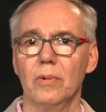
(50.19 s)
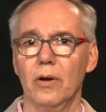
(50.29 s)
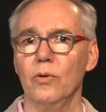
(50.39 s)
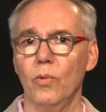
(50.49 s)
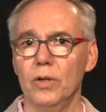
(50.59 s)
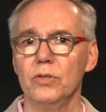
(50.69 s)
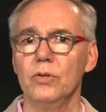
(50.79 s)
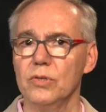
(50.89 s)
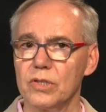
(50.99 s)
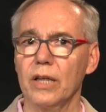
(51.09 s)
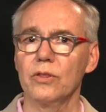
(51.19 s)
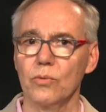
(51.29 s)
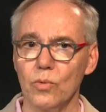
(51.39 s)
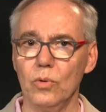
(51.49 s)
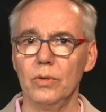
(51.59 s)
are the ones who set the
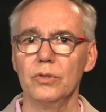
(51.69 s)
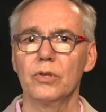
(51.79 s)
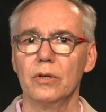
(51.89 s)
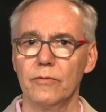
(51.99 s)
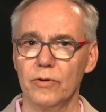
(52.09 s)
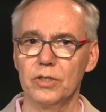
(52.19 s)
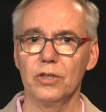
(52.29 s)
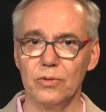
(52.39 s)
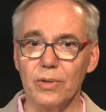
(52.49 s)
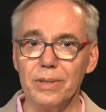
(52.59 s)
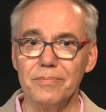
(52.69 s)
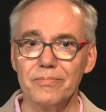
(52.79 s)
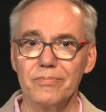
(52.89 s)
rules for children.